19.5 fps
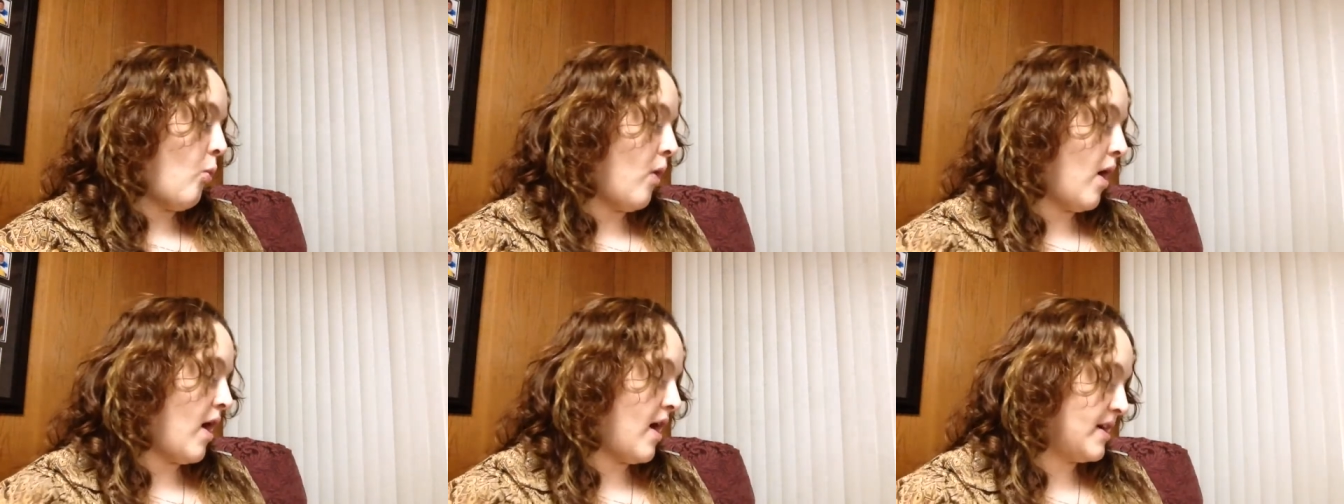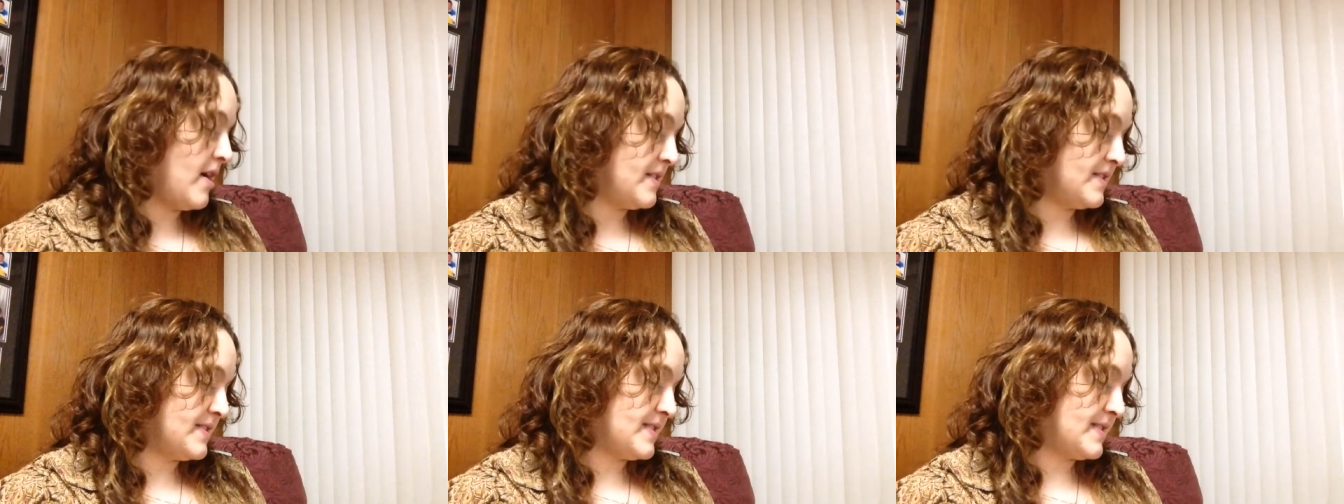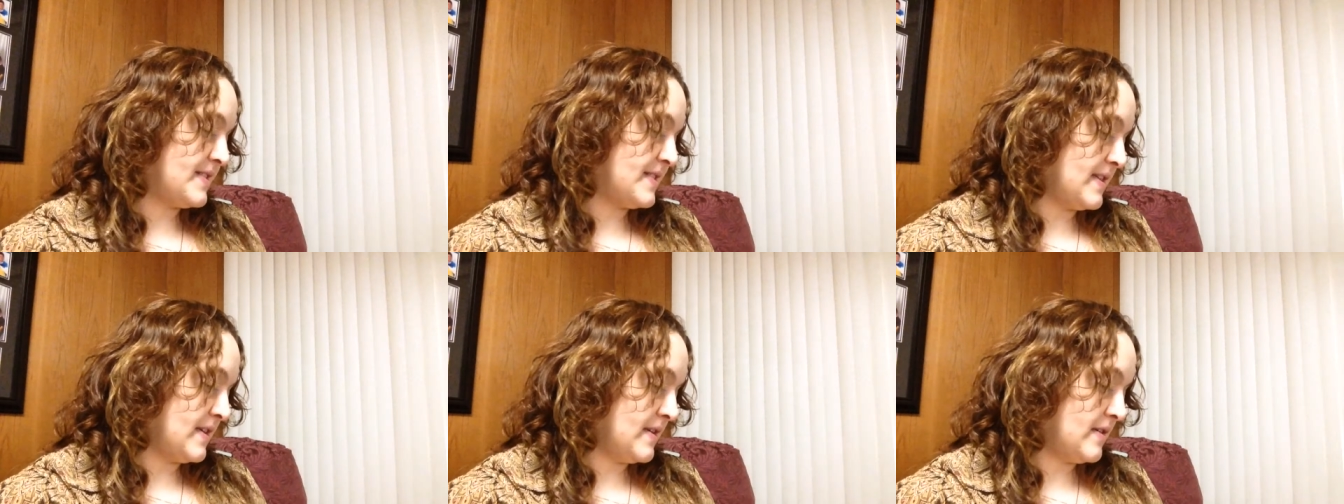
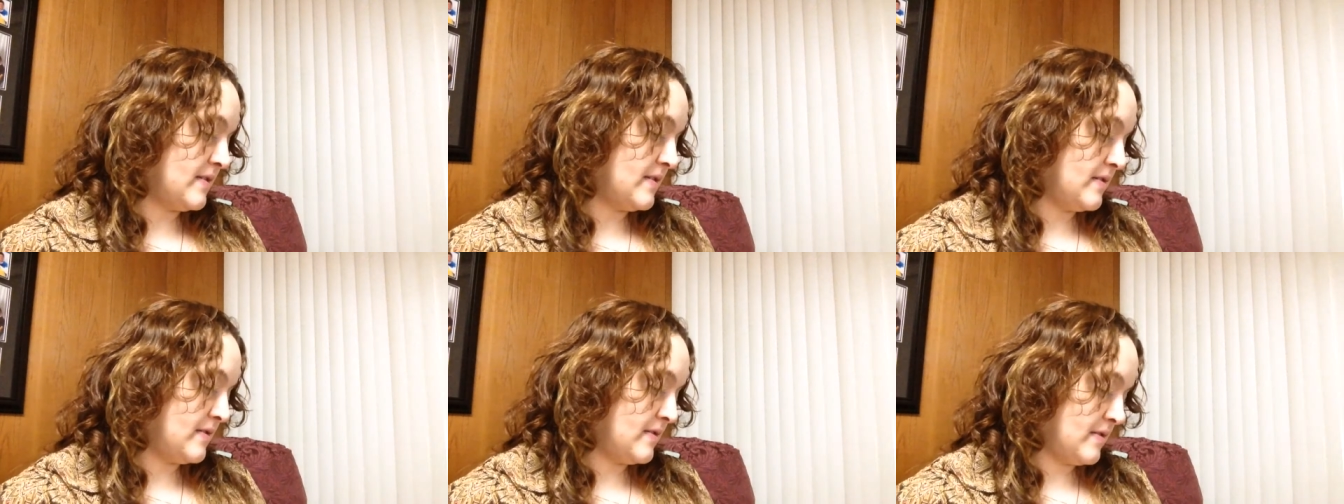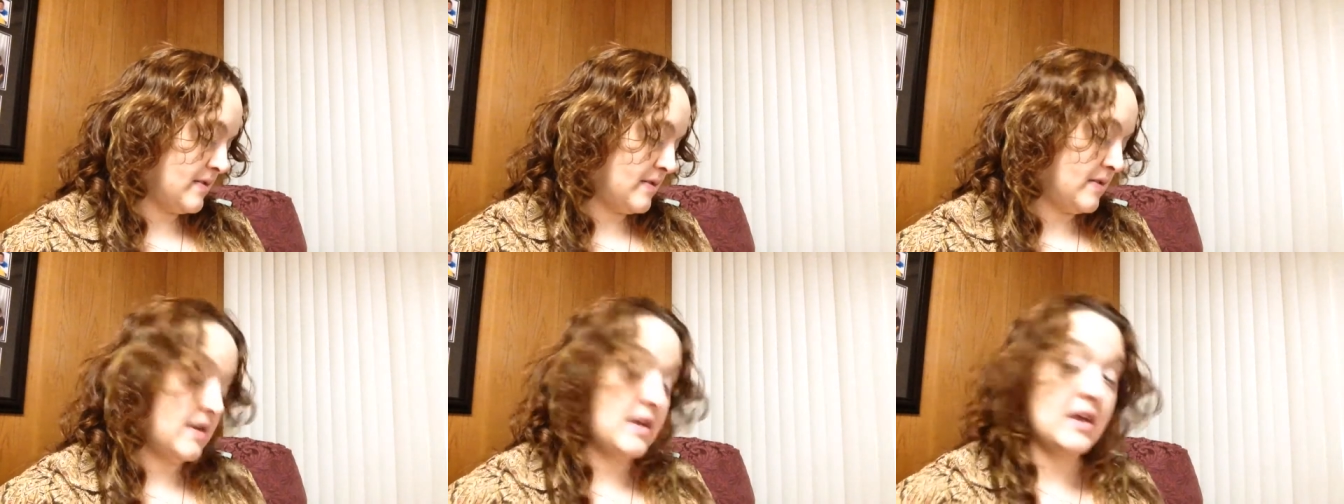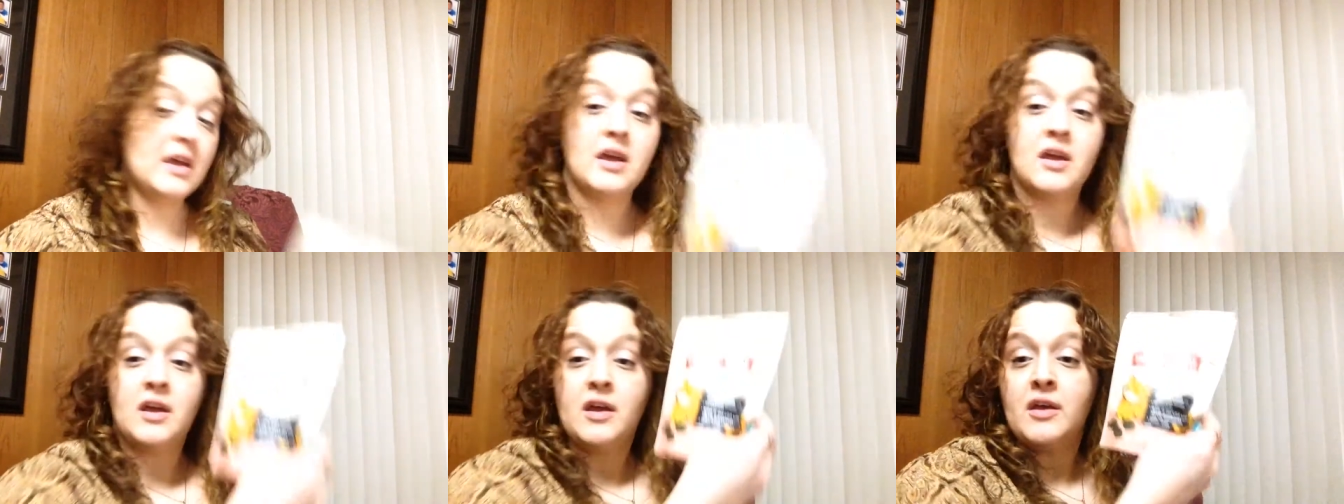was
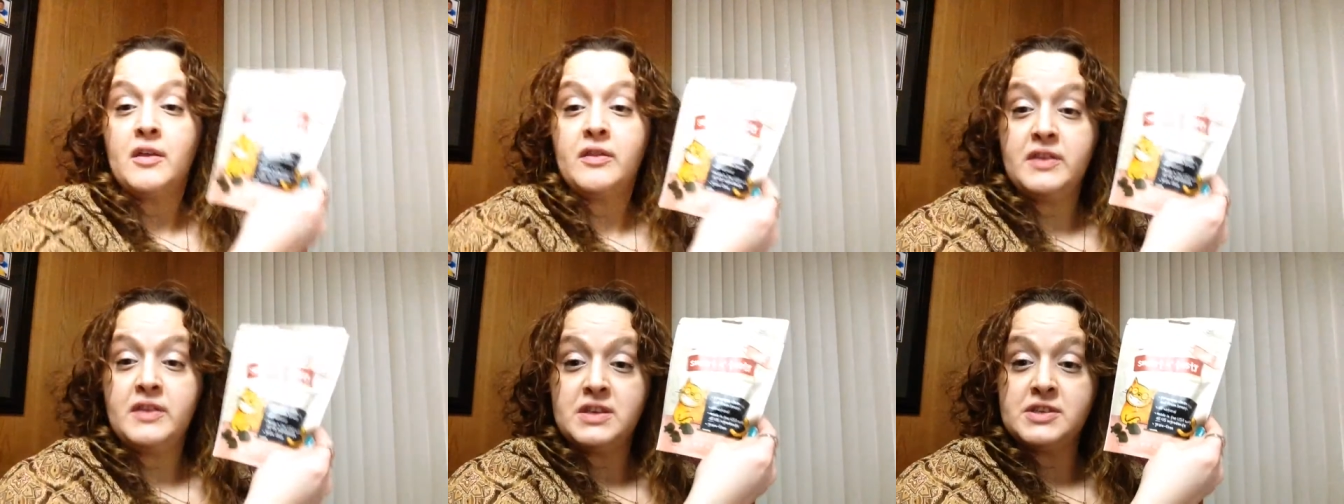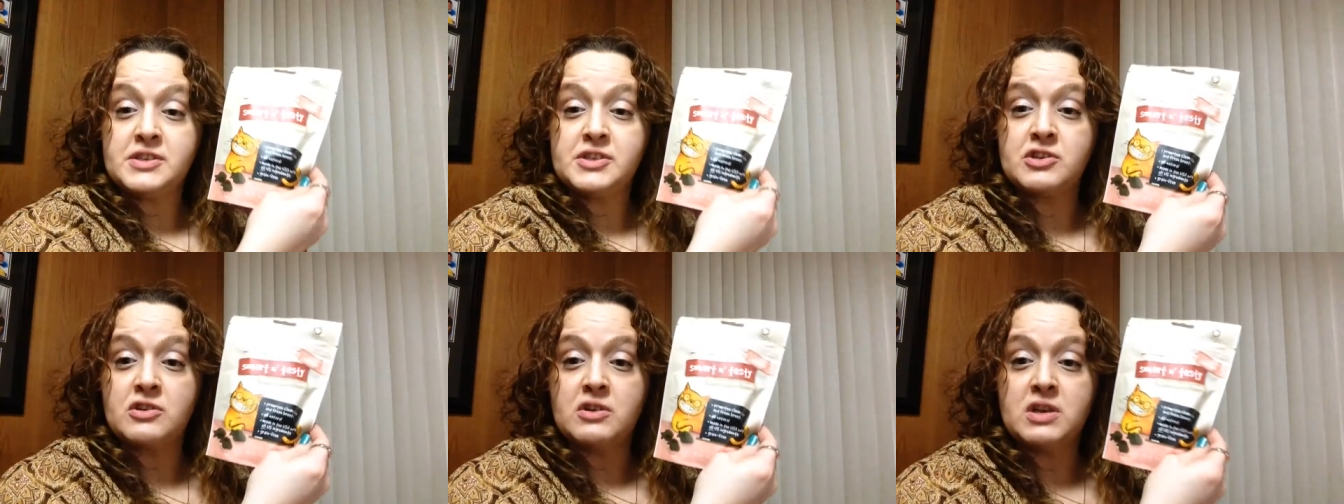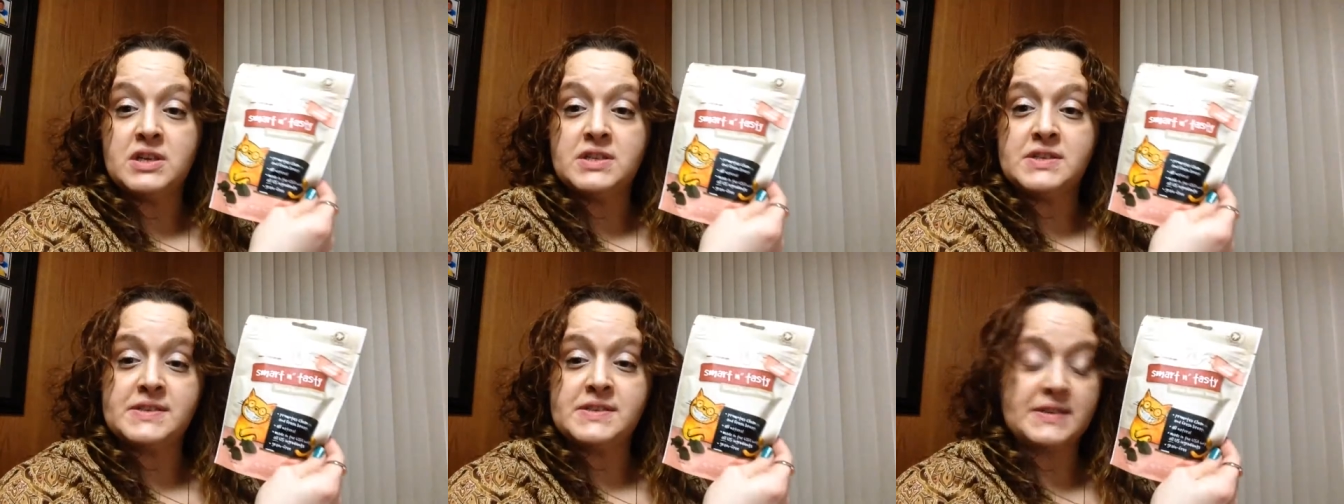these
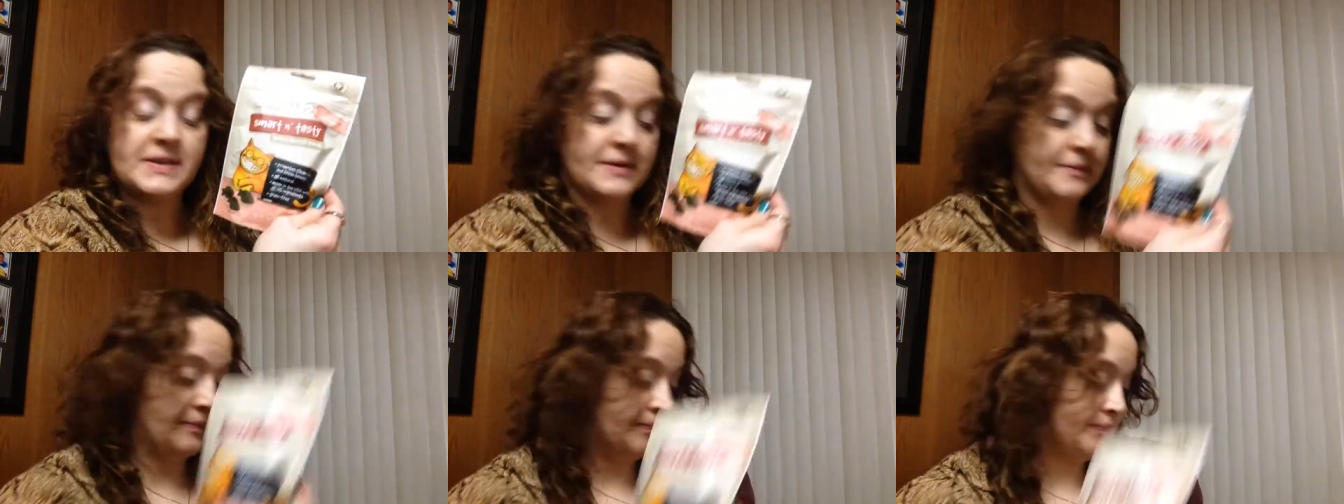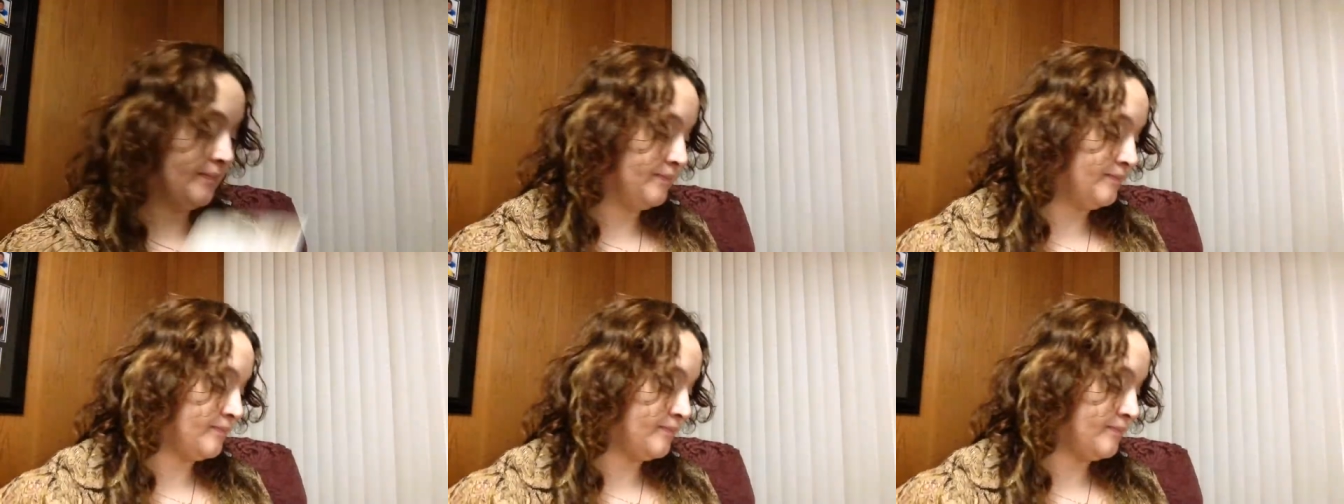treats